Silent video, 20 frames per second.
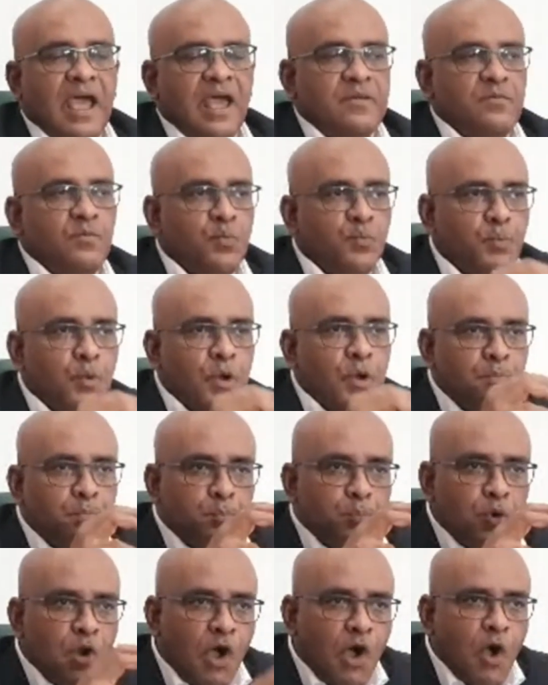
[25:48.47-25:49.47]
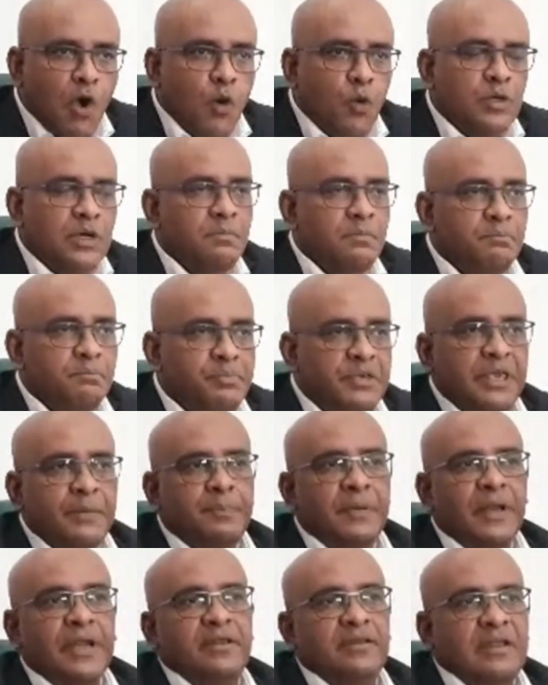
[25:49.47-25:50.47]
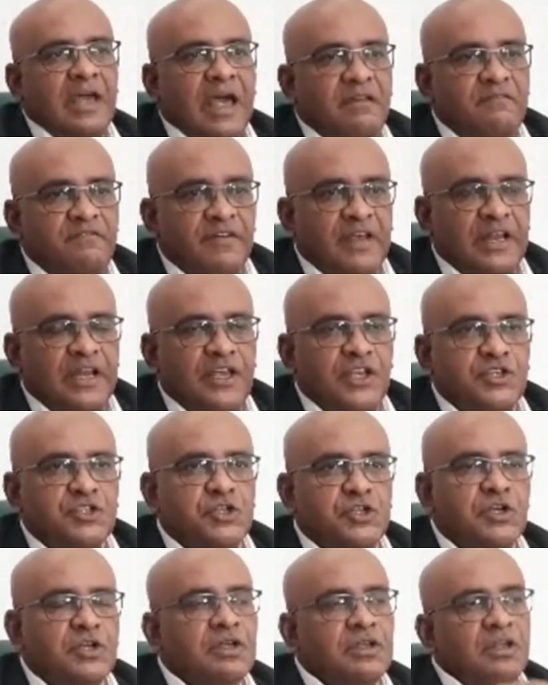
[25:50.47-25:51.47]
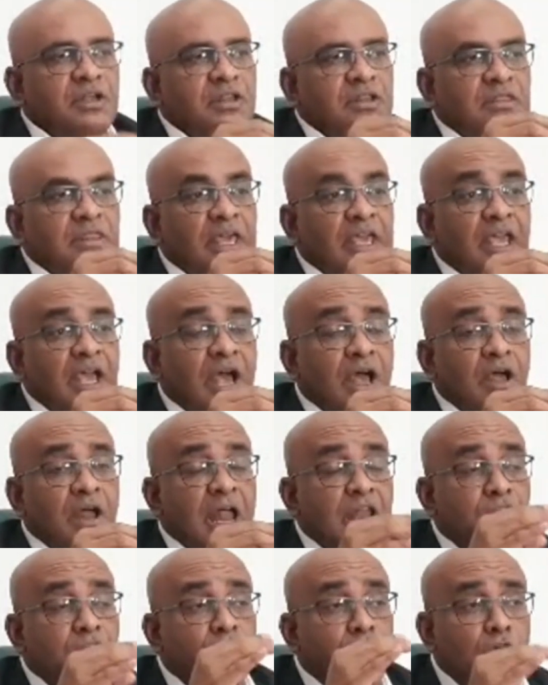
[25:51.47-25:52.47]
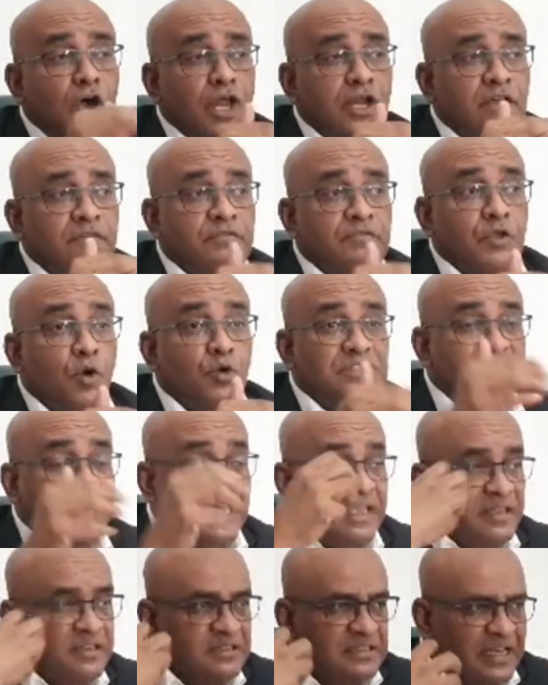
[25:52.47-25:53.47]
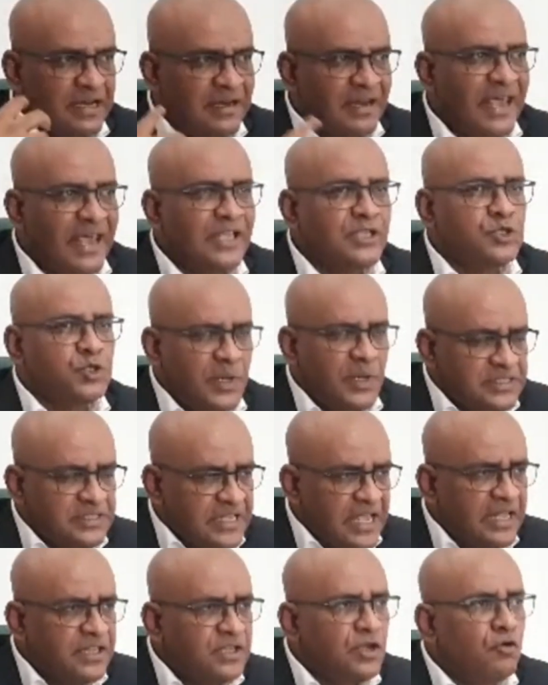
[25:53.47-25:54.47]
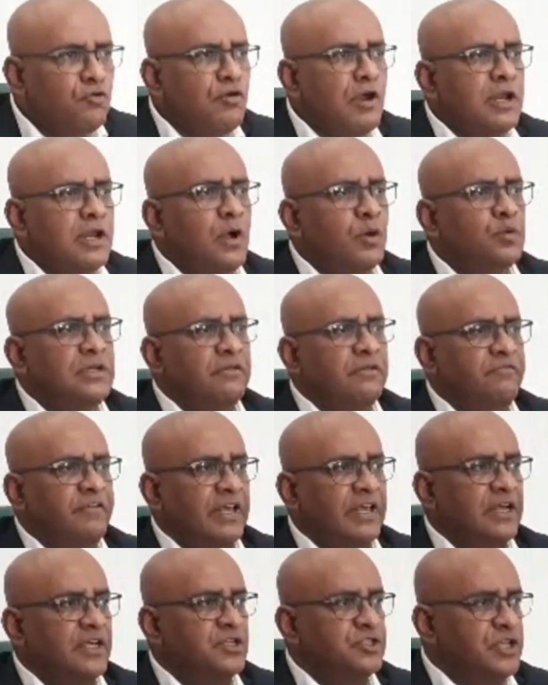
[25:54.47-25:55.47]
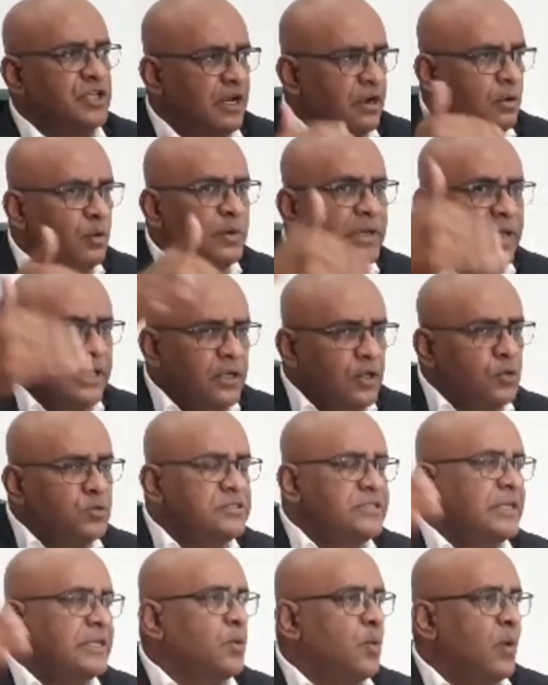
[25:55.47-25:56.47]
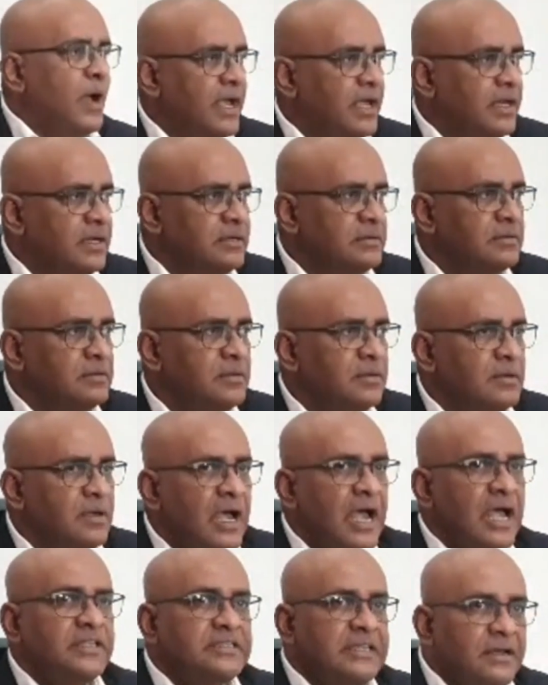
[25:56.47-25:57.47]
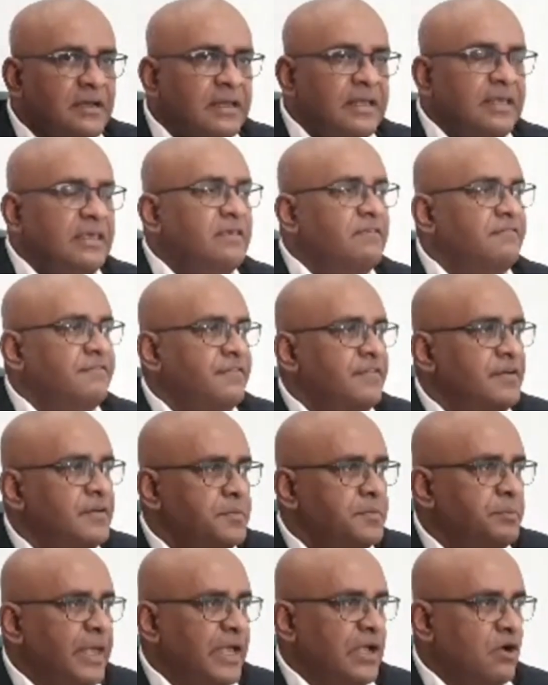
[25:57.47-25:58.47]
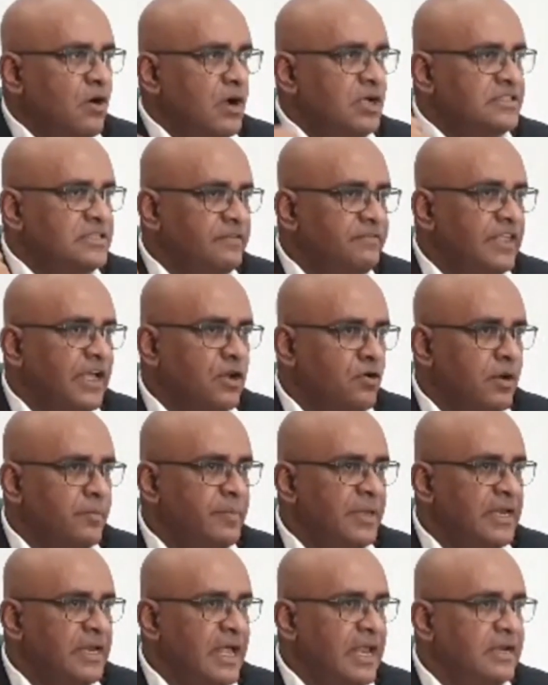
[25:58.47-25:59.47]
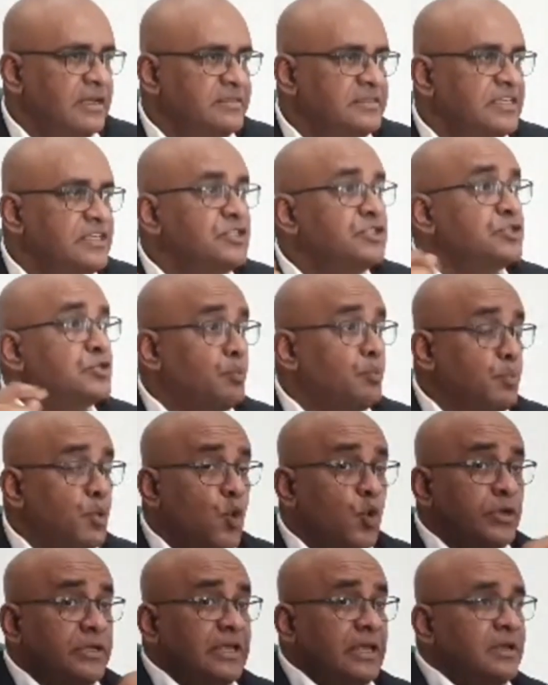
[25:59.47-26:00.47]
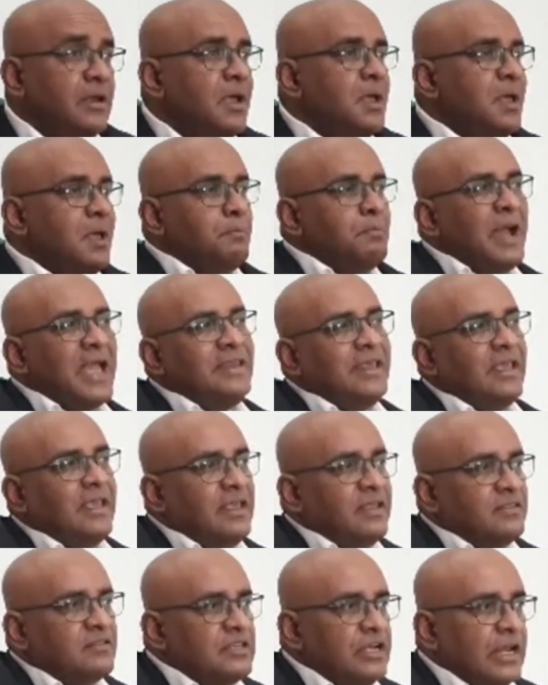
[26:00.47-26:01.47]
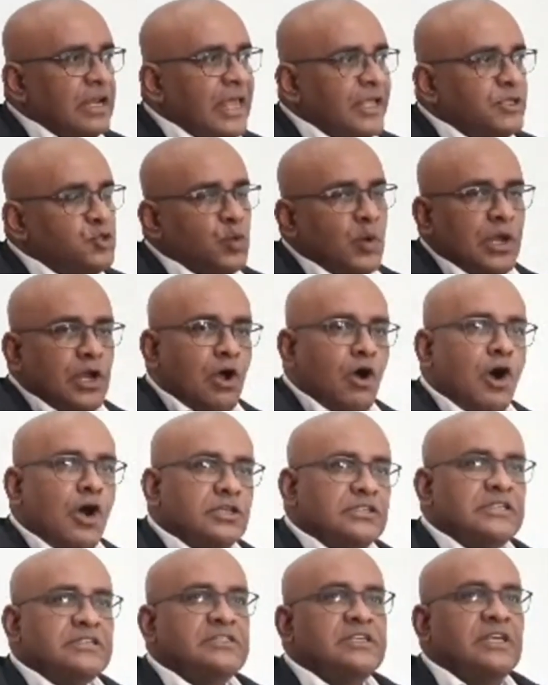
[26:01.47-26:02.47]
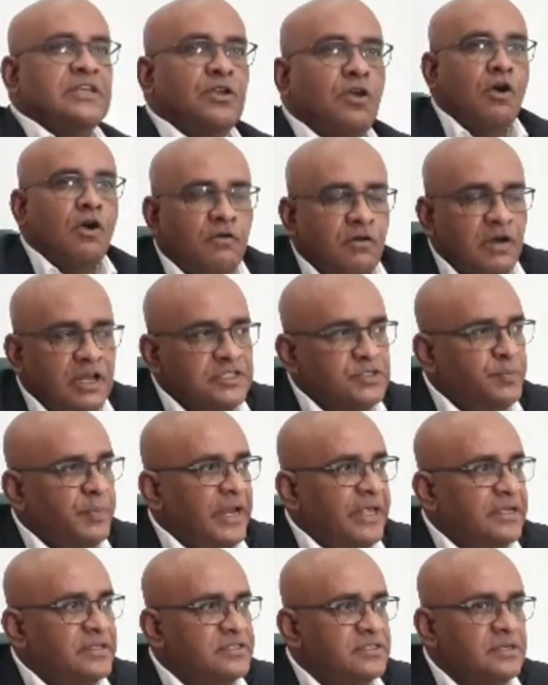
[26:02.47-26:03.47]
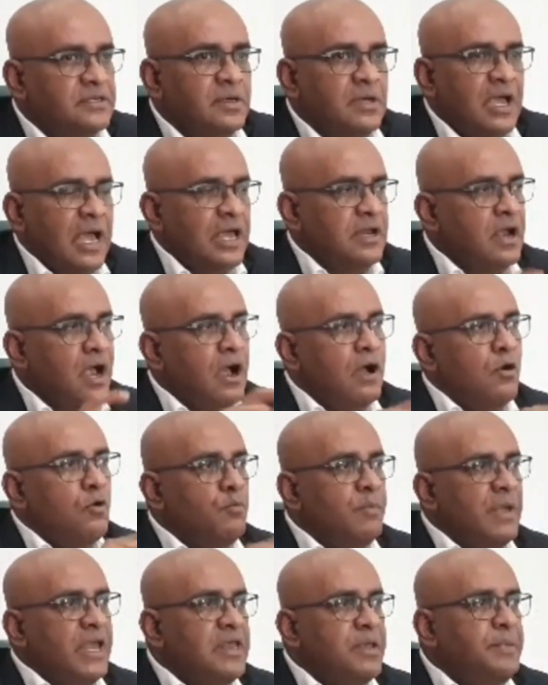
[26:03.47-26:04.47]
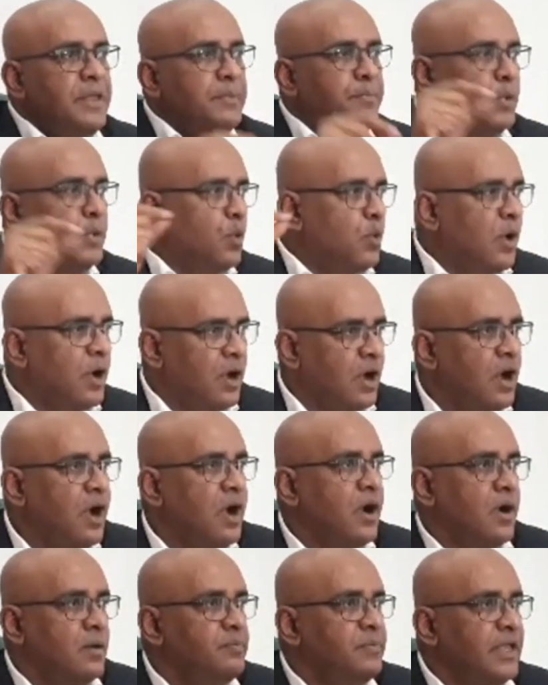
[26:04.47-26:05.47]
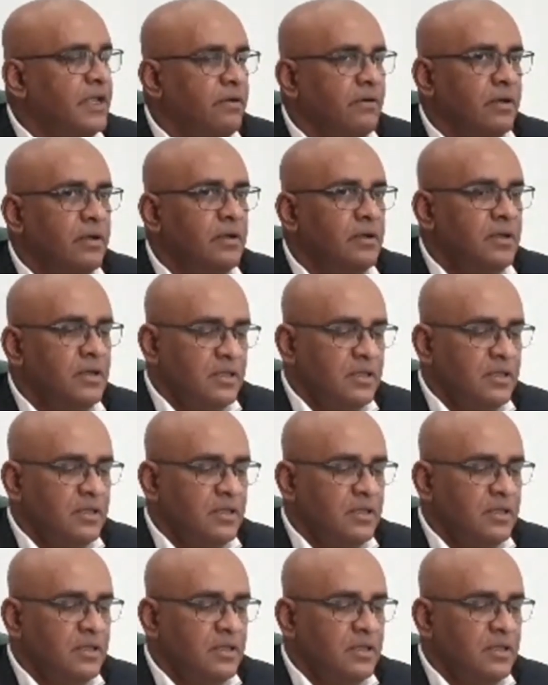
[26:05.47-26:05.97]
And with proud people in that village, a lot of those intellectuals had to run out the village, including UC Quayana, had to leave because of the criminality supported by the intellectual authors Congress Place, and how many people were harmed there.